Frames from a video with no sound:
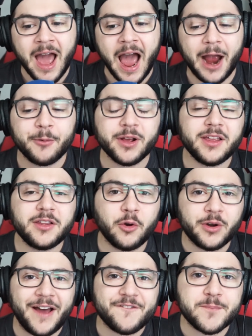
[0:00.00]
I really don't
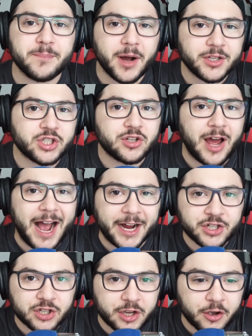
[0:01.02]
have much to
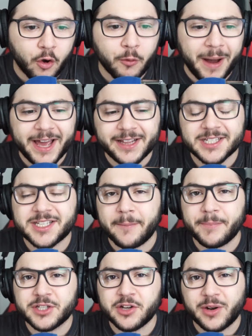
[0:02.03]
actually go by in this
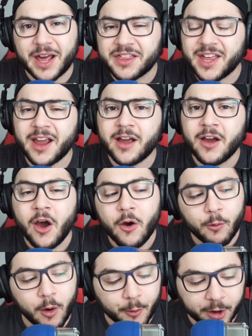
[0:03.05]
episode. I think
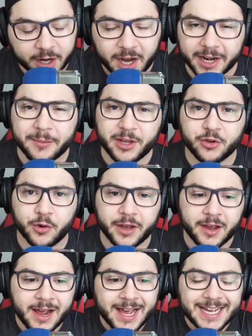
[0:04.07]
what we're gonna be
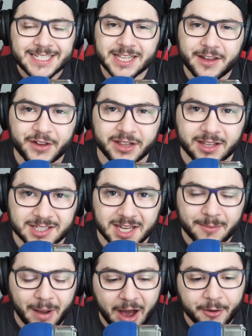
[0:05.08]
doing is leaving the
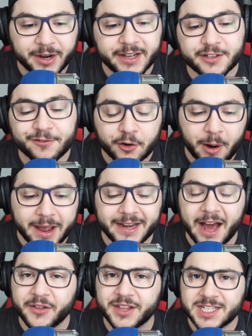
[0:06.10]
team how it is for right
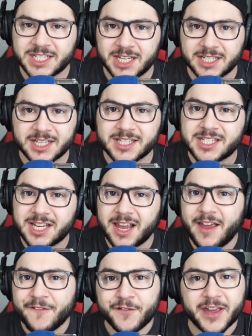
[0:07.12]
now this season,
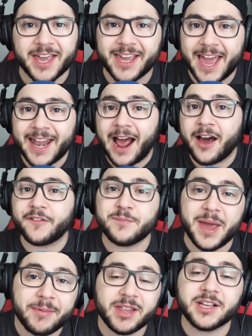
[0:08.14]
see if we can get out of
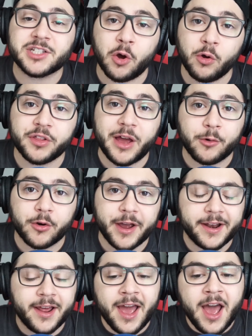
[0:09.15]
maybe this hole that we're
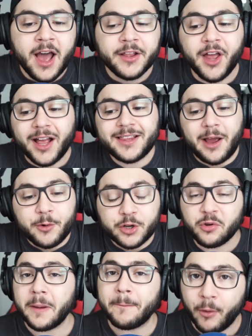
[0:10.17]
in. Not that we're
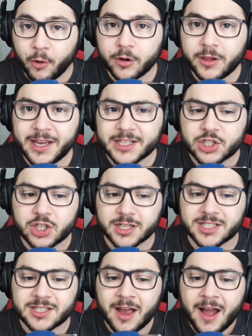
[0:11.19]
doing poorly, it's
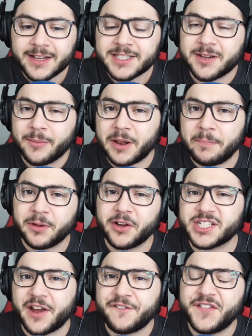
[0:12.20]
just some of the
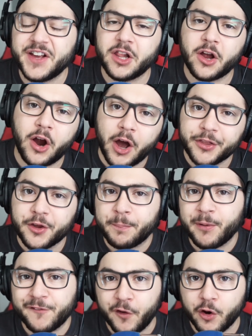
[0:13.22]
players I feel are
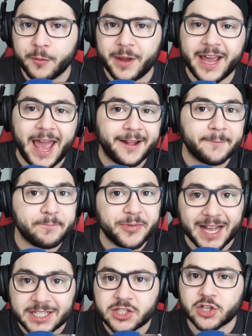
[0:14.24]
underperforming, and
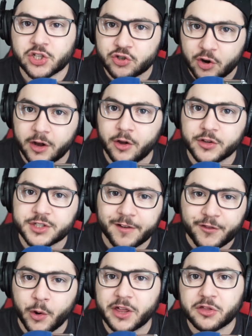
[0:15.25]
that's the struggles of
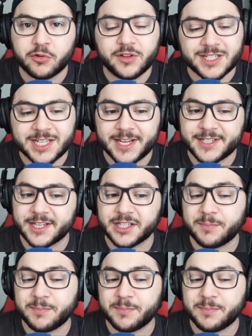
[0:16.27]
going through the seasons.